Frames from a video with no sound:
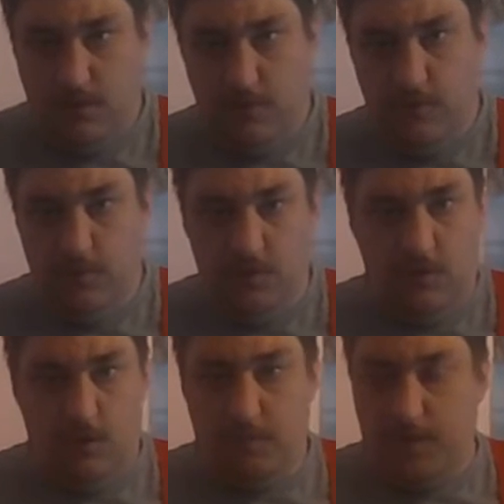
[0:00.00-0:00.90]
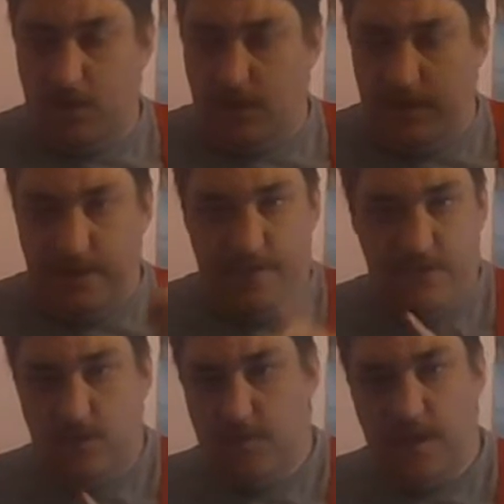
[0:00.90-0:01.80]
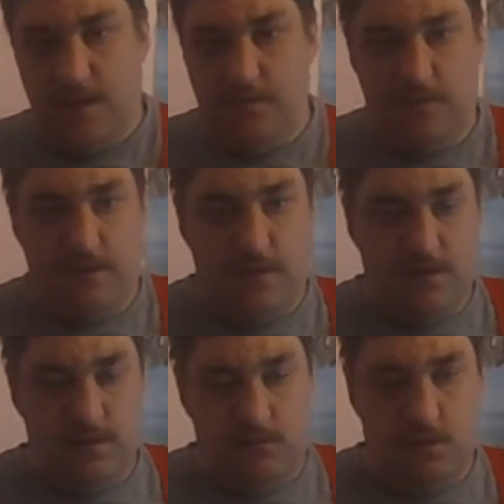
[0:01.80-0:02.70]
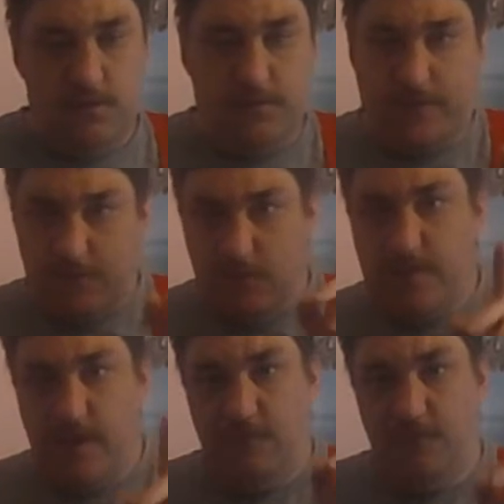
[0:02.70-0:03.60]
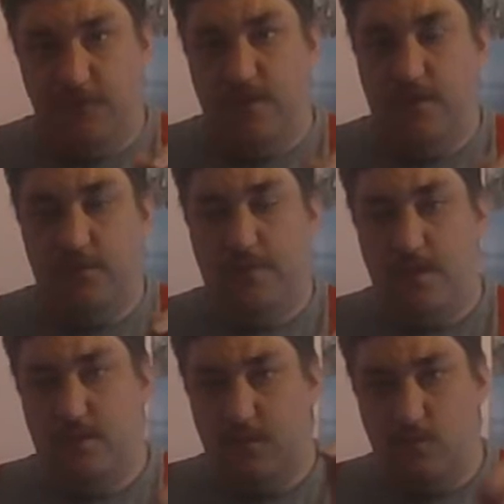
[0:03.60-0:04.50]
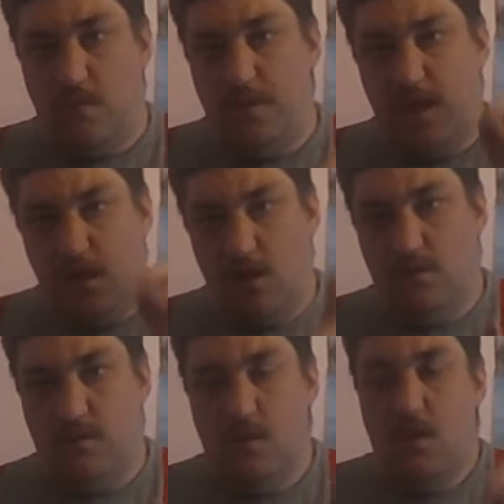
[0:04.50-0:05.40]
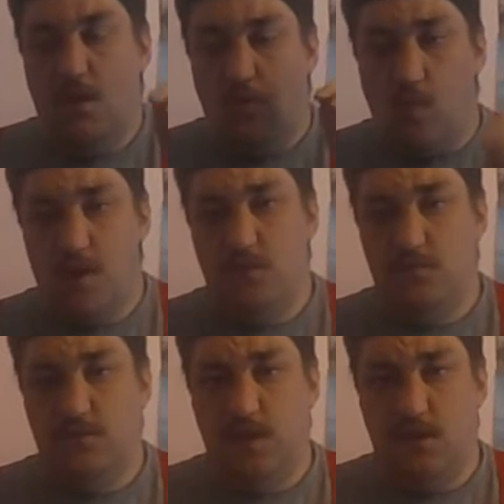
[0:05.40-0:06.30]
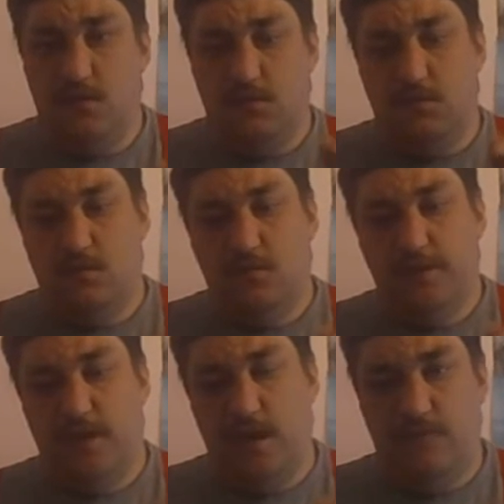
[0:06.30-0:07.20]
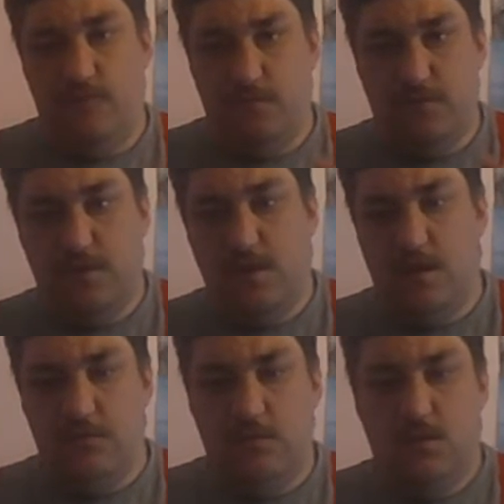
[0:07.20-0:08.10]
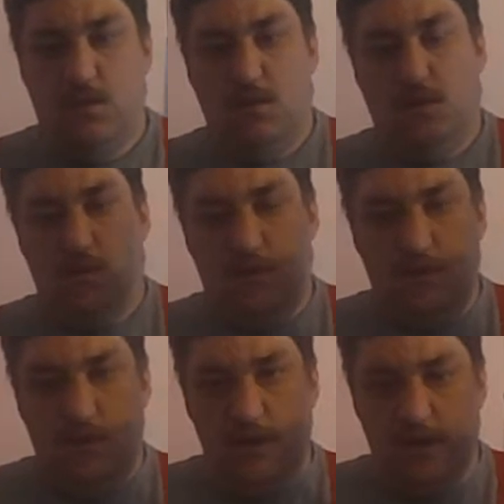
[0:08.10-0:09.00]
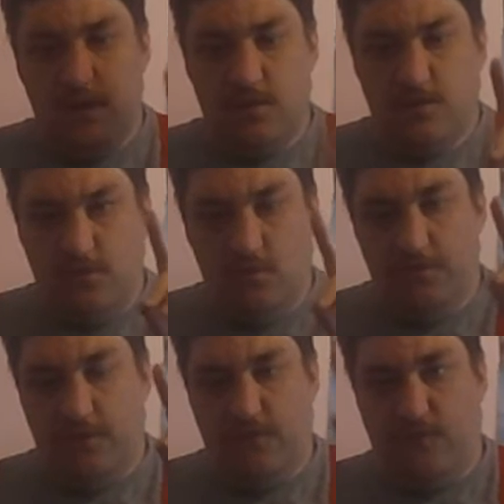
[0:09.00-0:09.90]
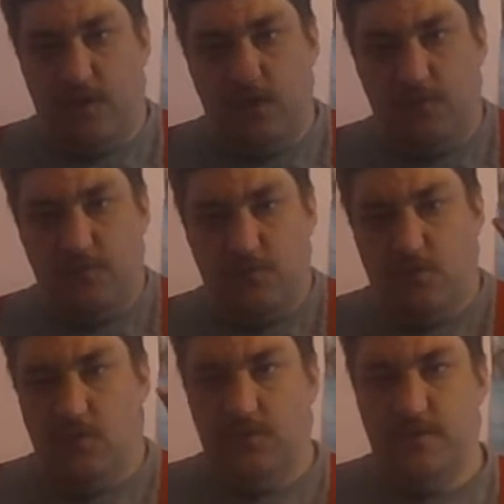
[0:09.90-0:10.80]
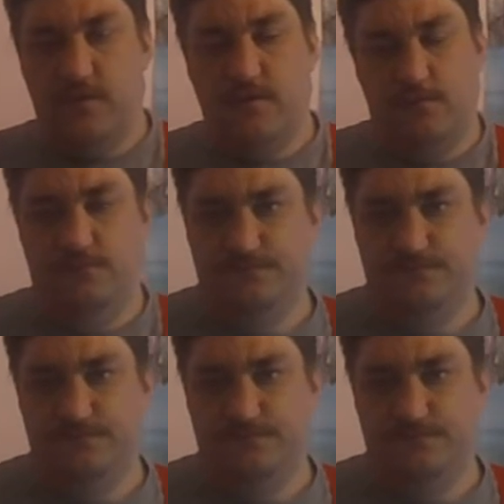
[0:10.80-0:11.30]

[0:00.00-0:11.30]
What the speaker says: 2 Point Hospital and every other game that is uploaded. They must have the files there somewhere, because when you download a game from Steam, it installs those files to your system.